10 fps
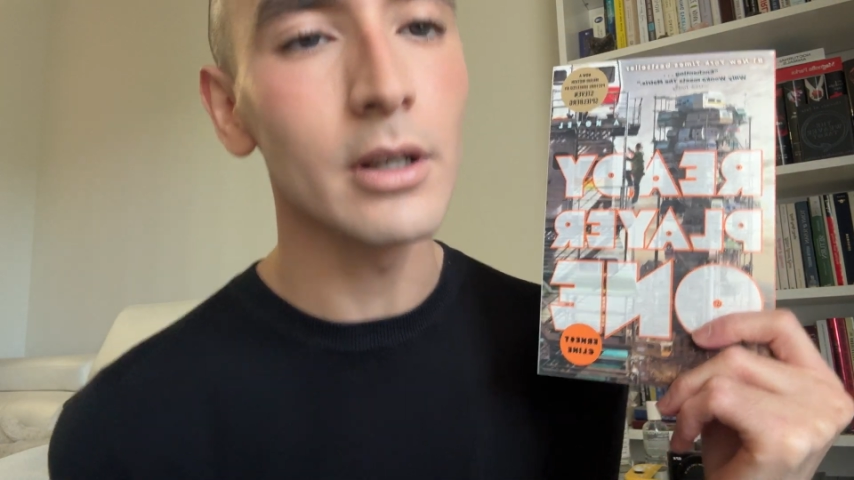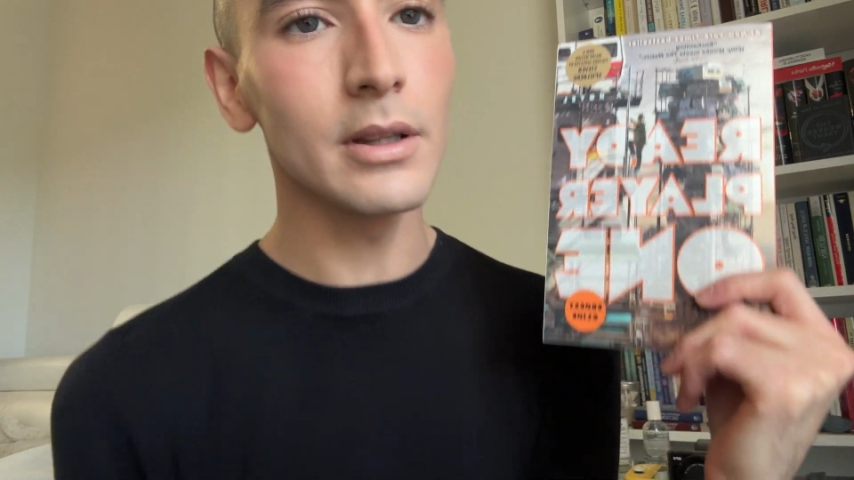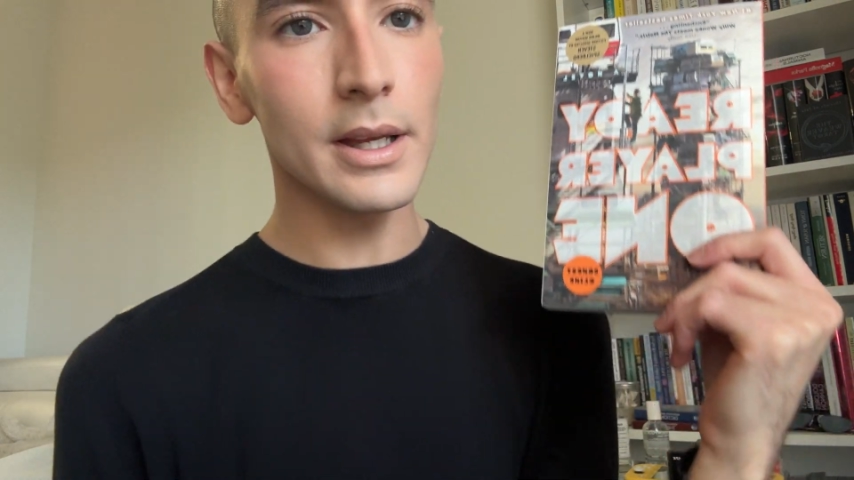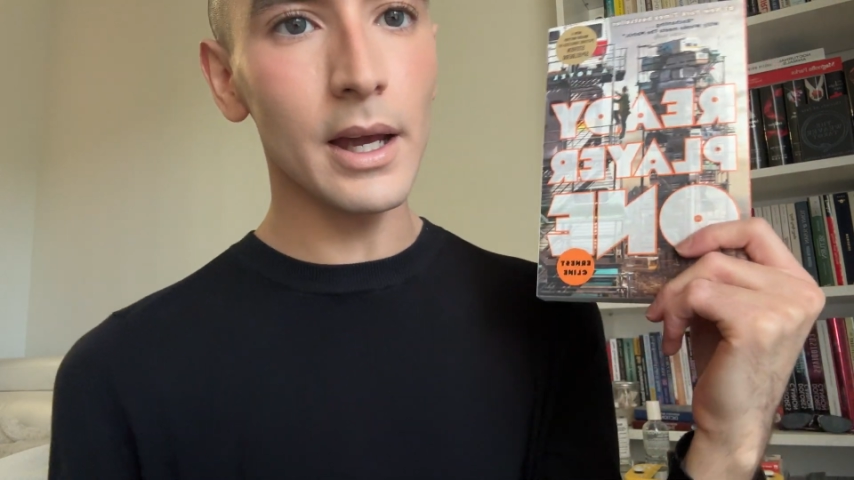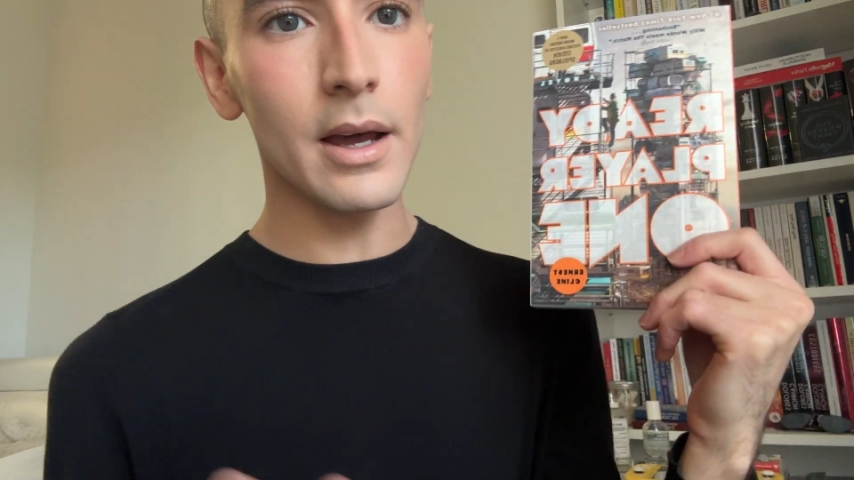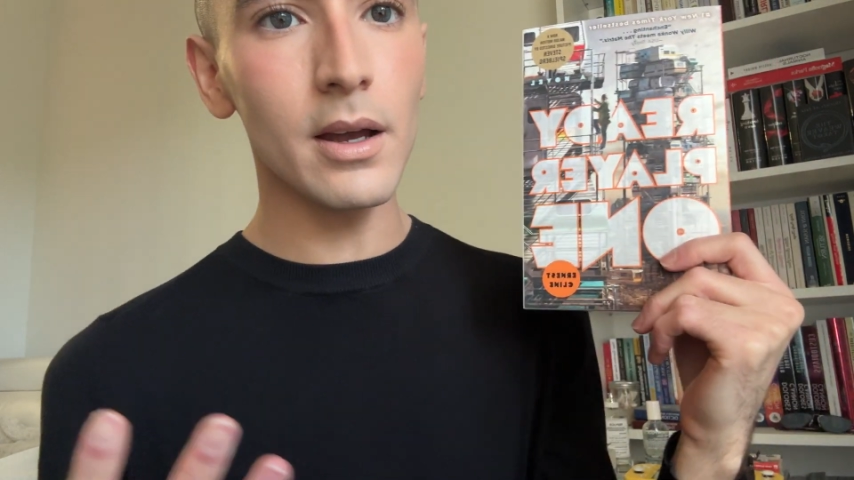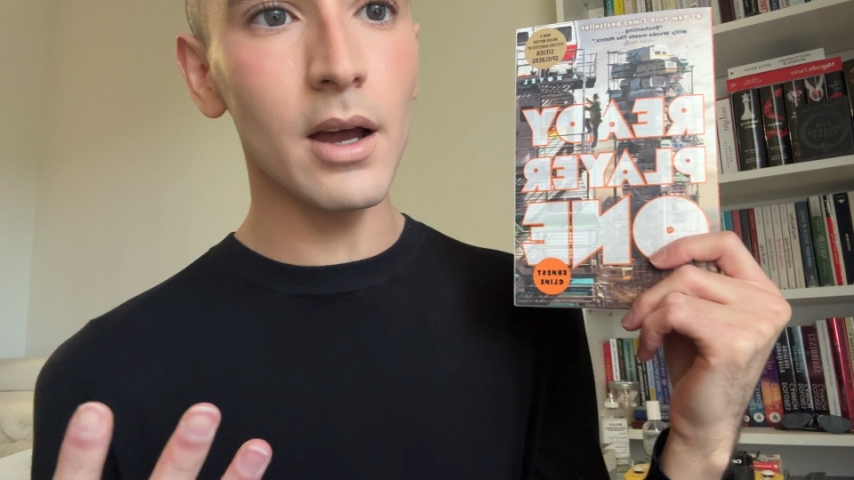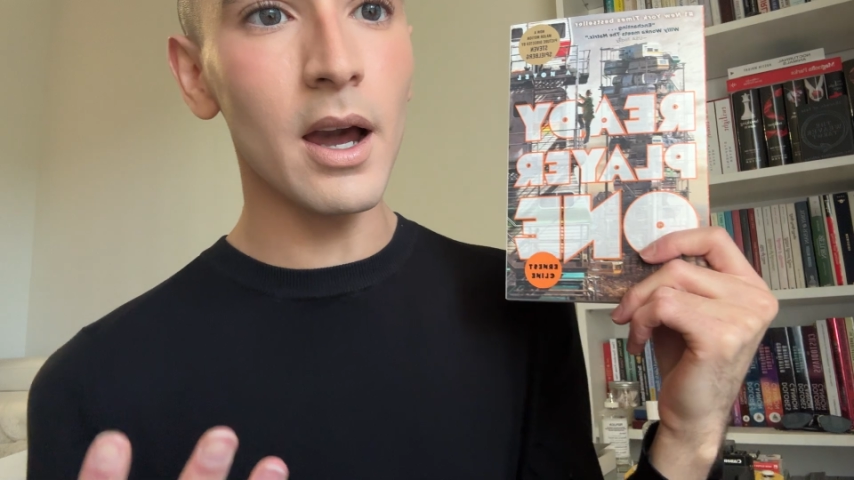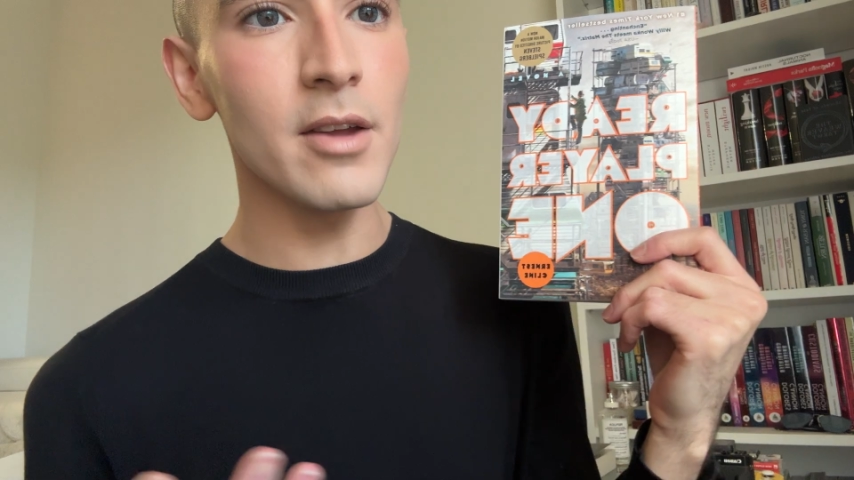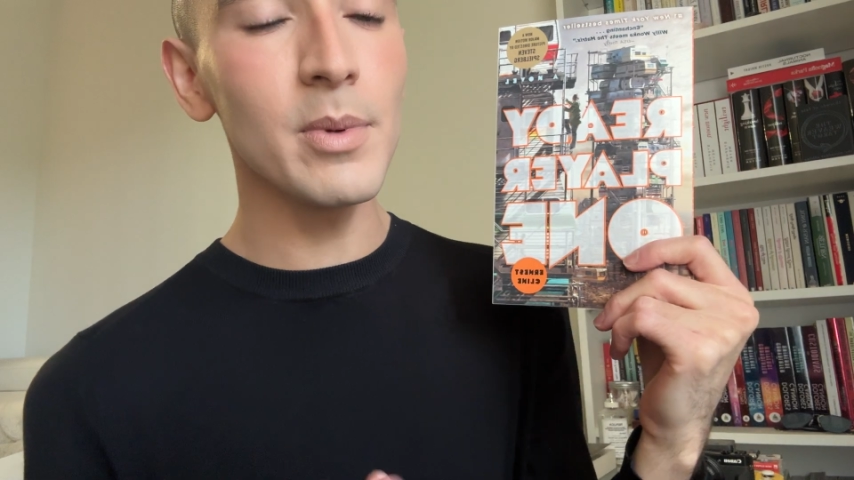Like,
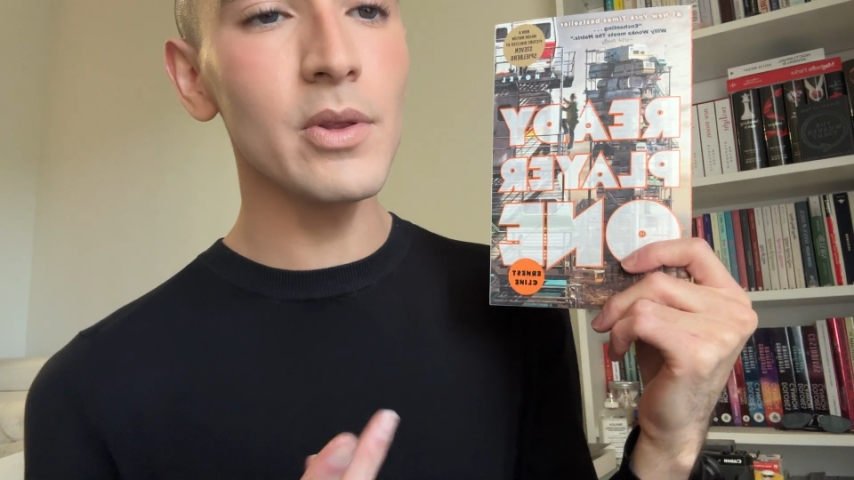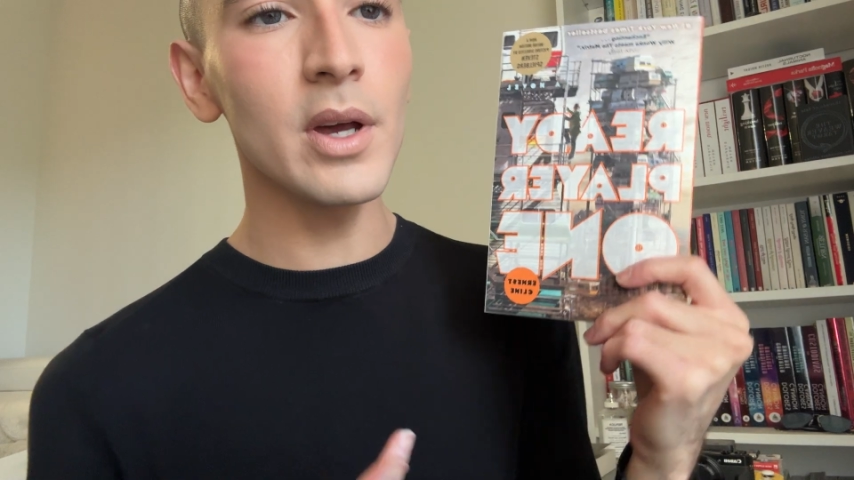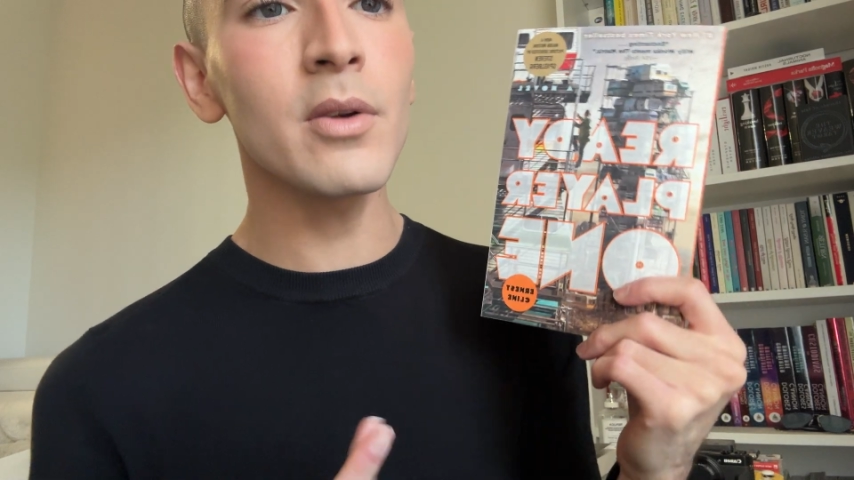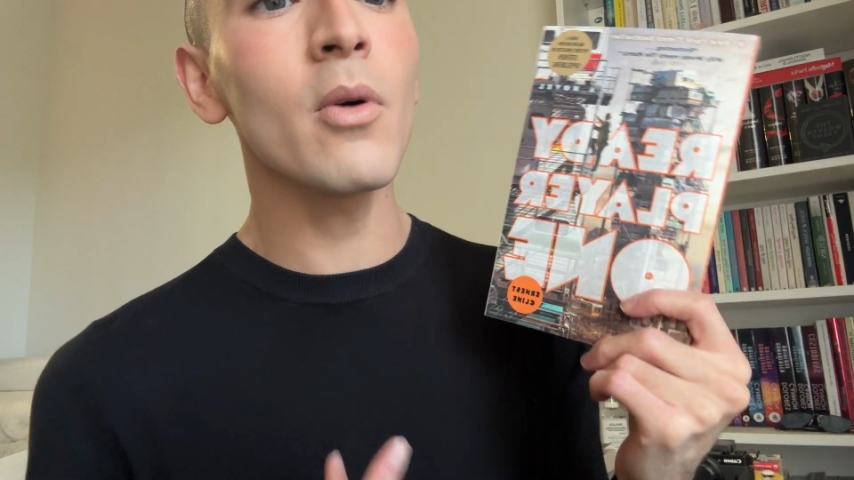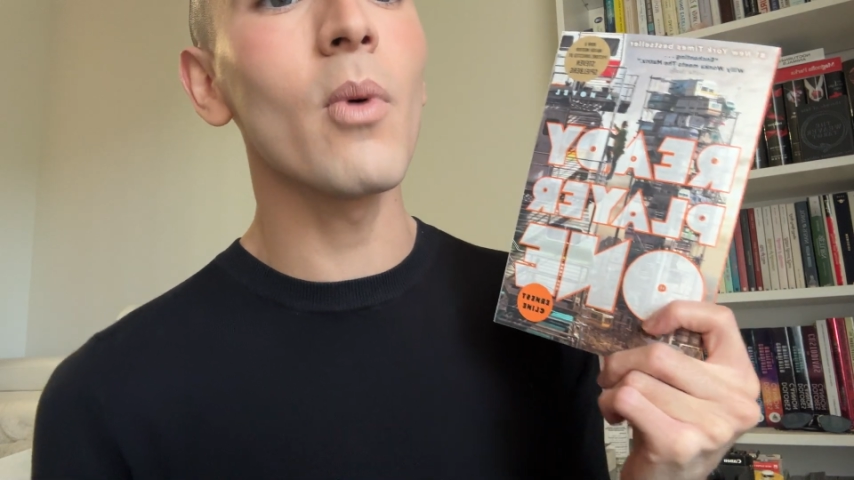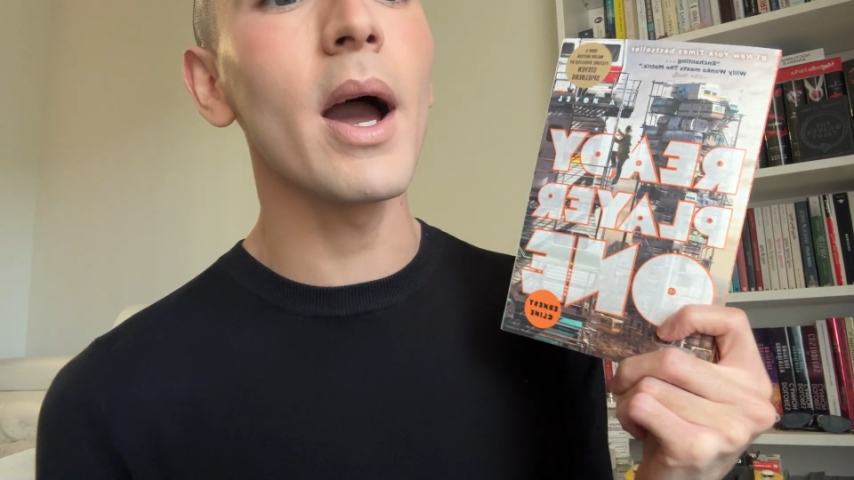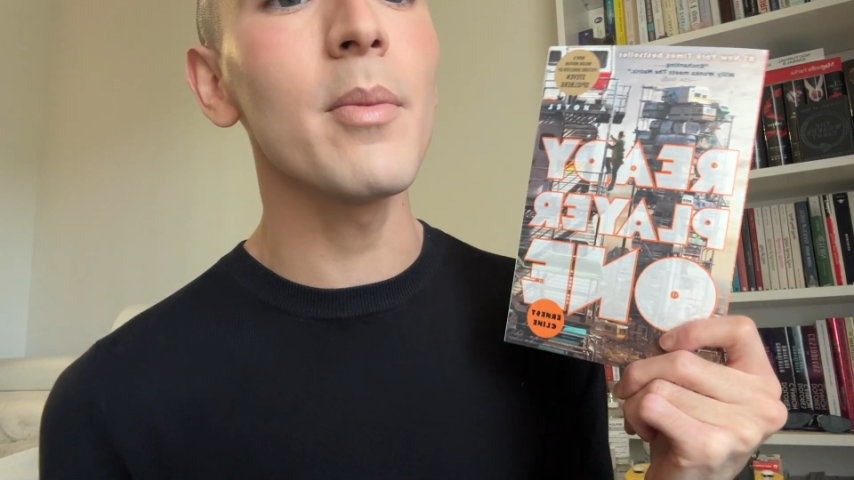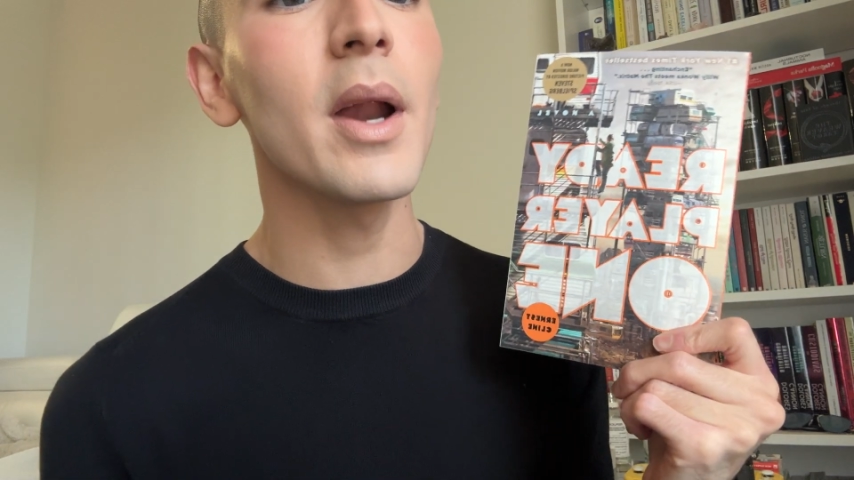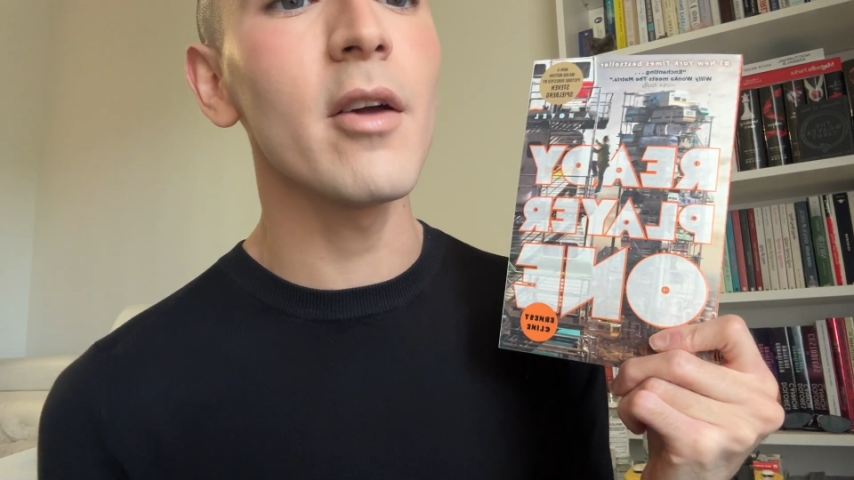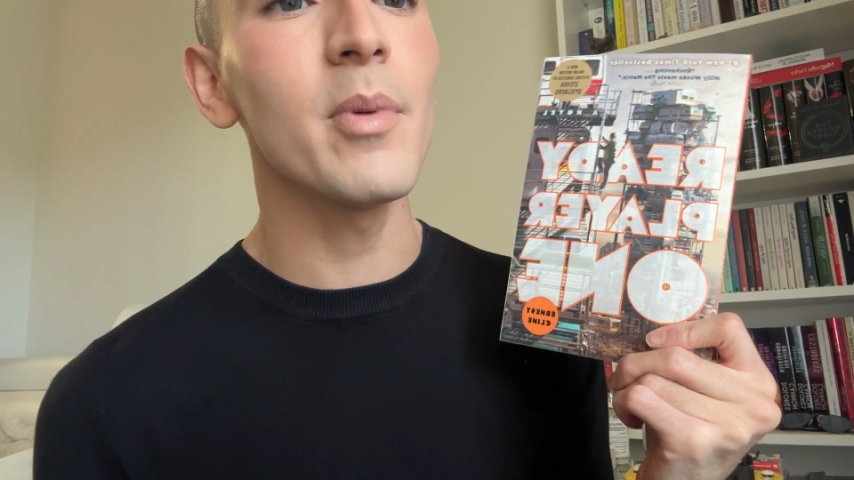I don't know why,
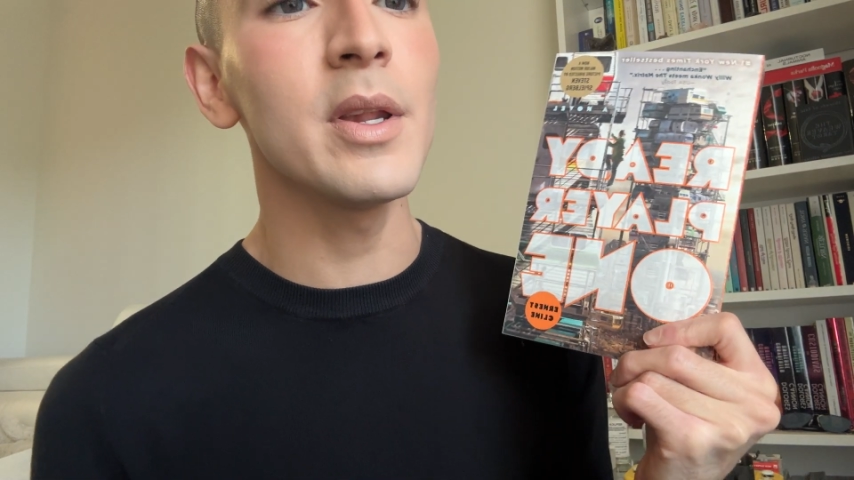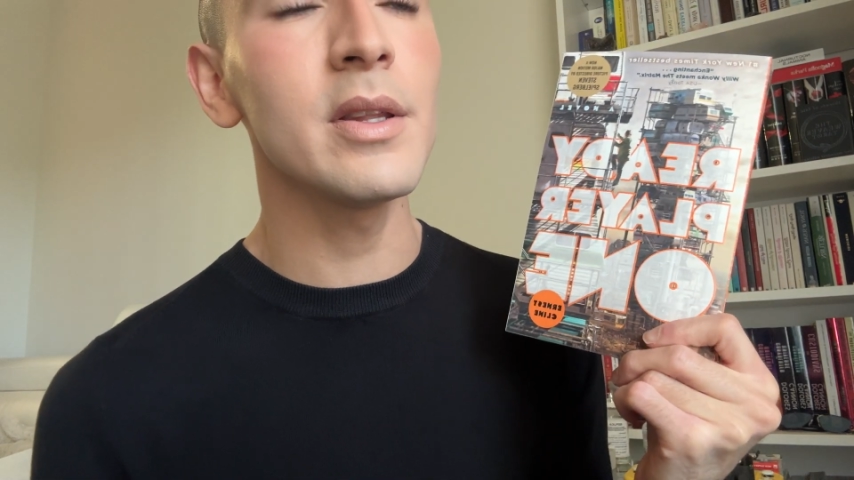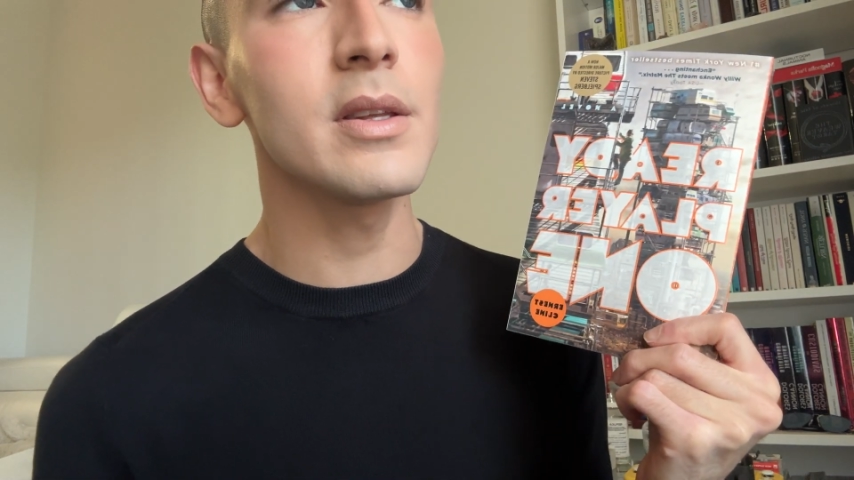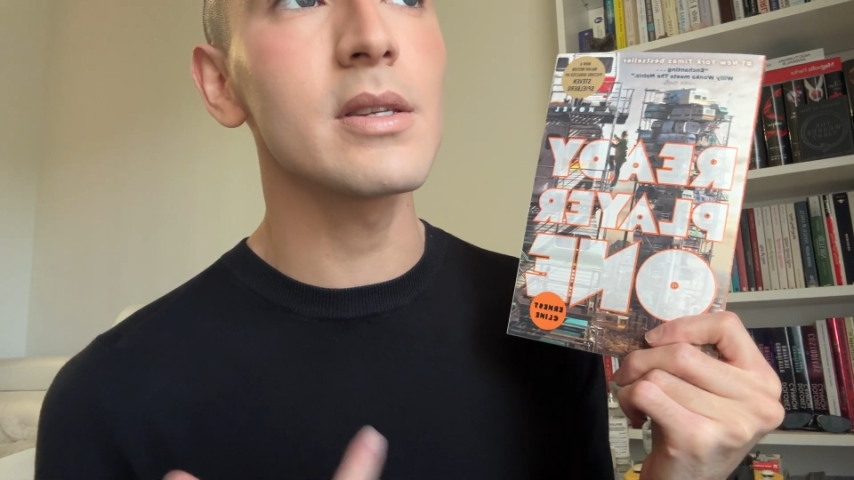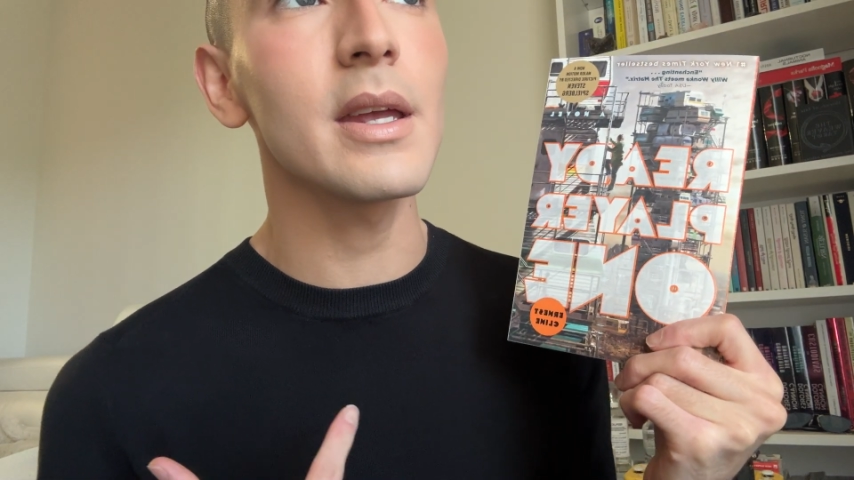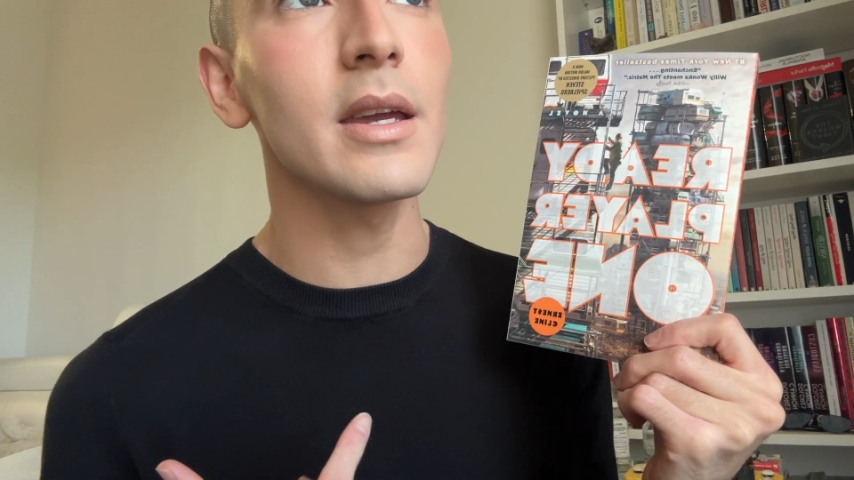but I've been in this